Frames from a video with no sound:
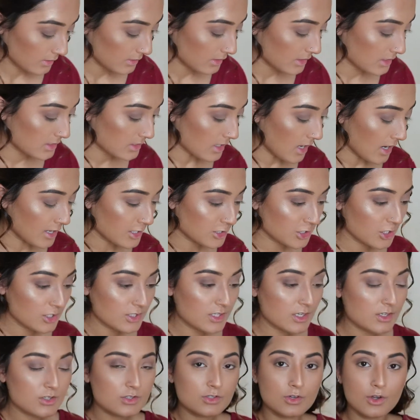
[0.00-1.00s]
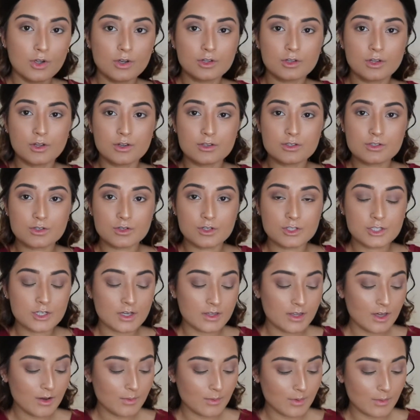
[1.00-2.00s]
These eyeshadows are so close to each
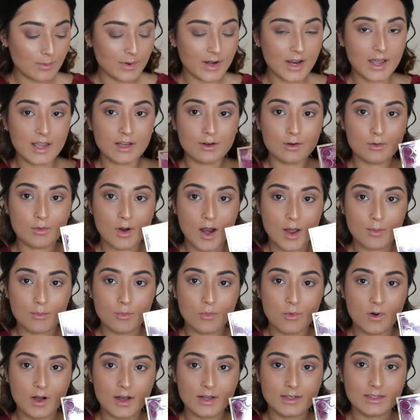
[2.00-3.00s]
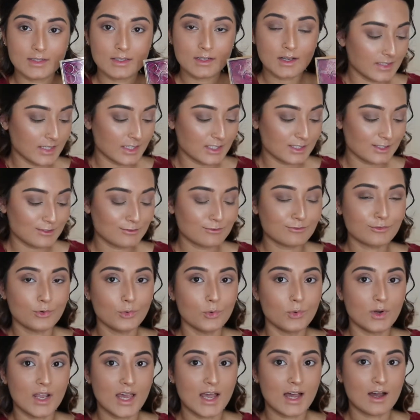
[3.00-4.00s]
other, but when I grab one, there's
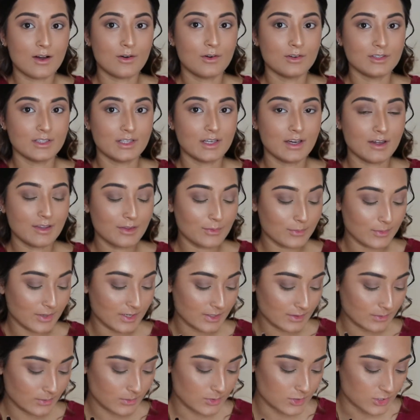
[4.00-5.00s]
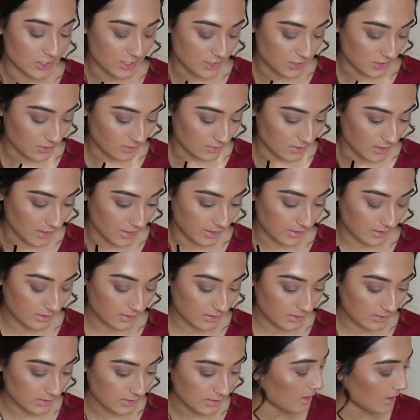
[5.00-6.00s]
fallout on the other one, which I don't
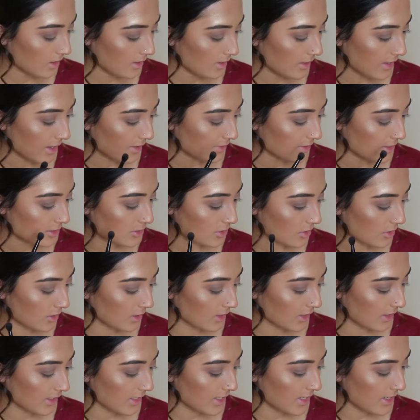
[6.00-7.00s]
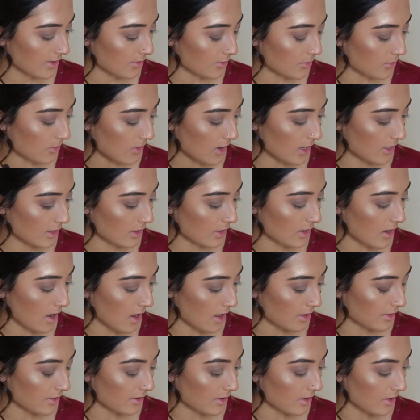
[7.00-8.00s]
like. Now there's only one
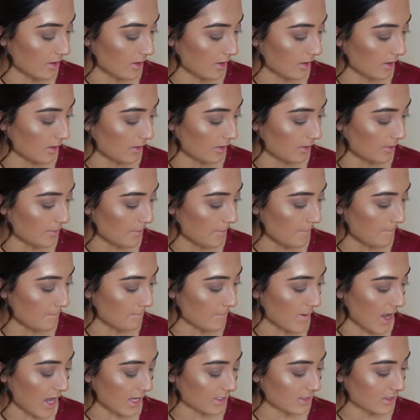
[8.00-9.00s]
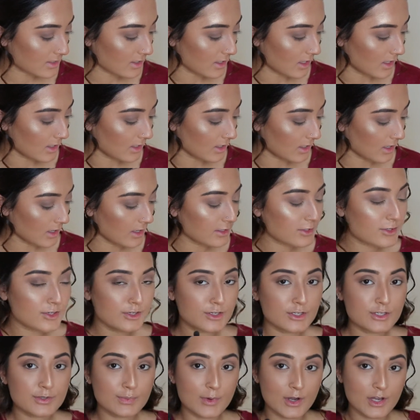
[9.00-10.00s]
other matte color
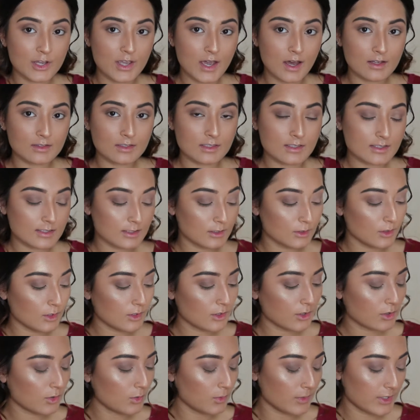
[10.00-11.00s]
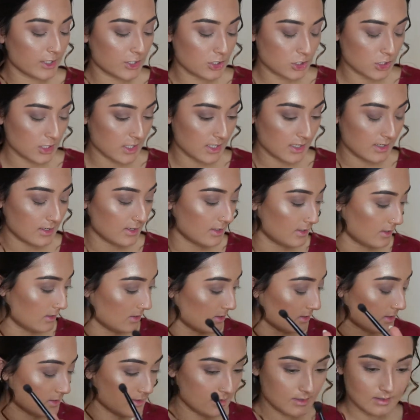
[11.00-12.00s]
to smoke out this look, which
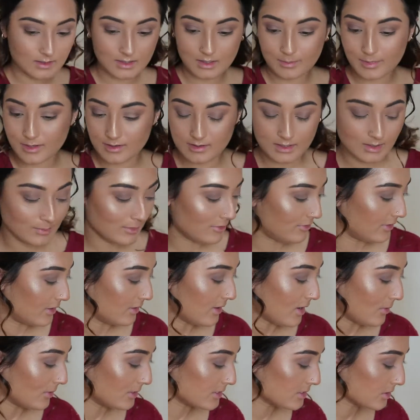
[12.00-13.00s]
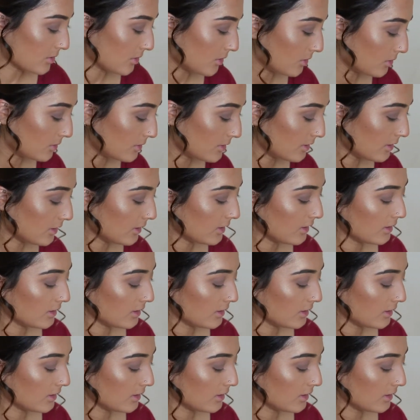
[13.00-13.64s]
is, let me figure out what it's called.